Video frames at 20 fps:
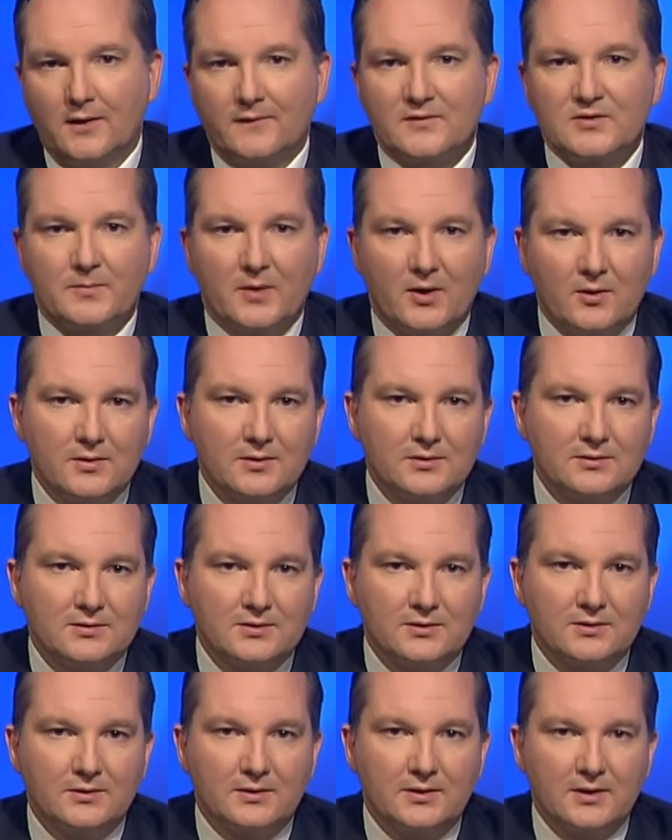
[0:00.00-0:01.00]
I've spoken
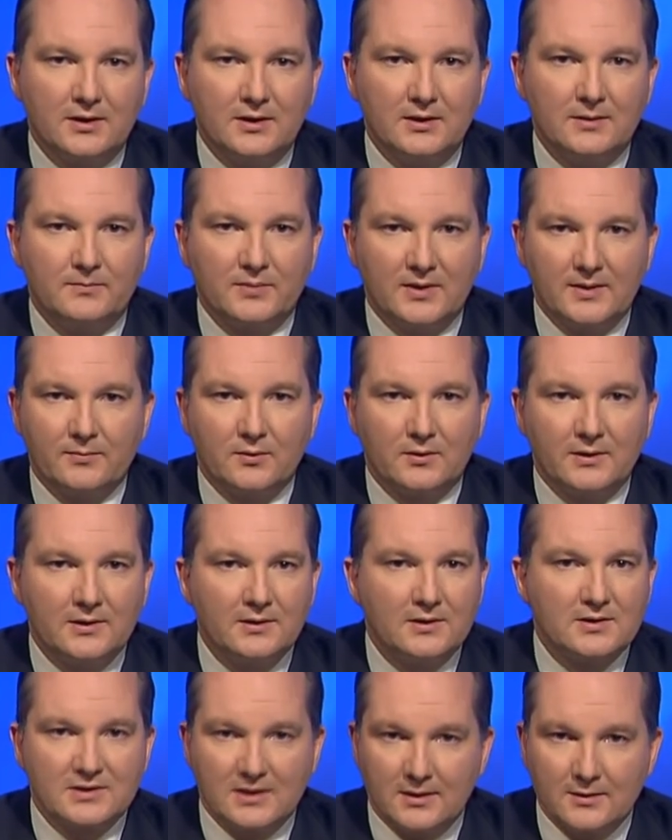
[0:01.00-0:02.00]
to the people
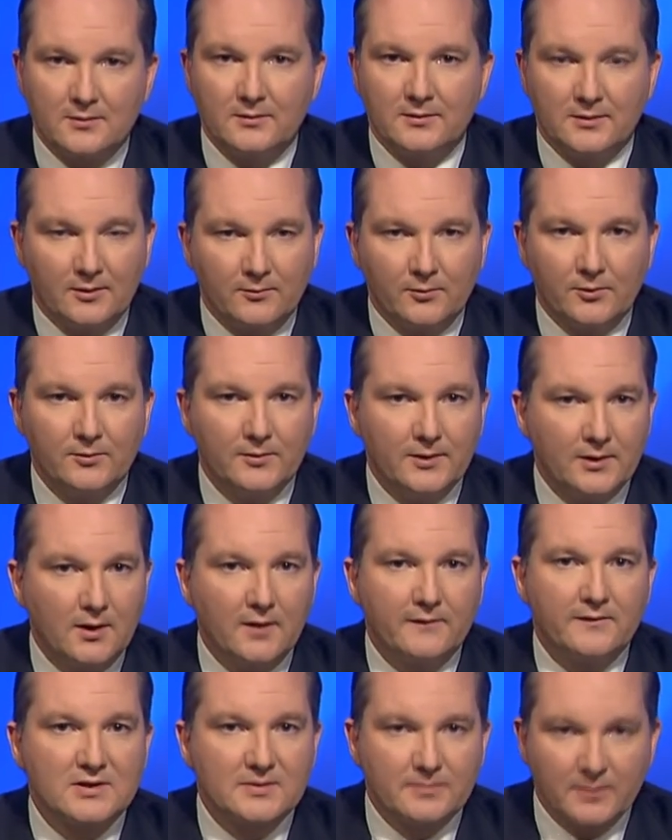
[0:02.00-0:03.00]
in the centre at Nauru, and
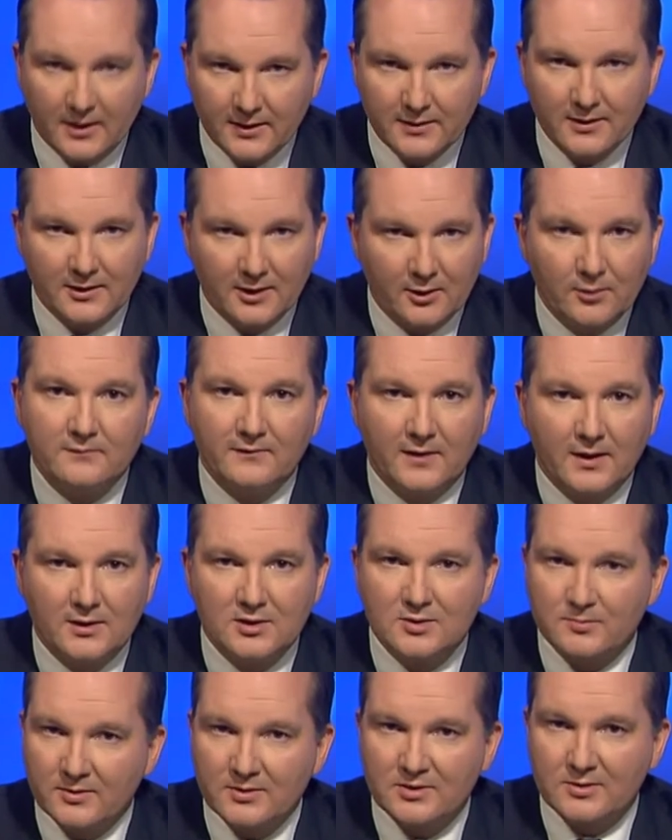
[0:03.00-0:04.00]
I've explained the no
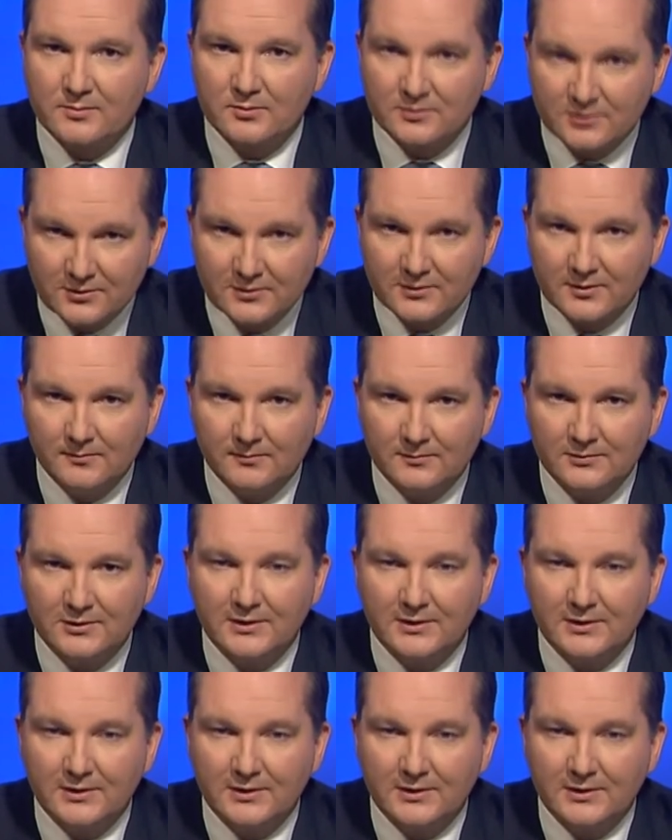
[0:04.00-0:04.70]
advantage principle to them,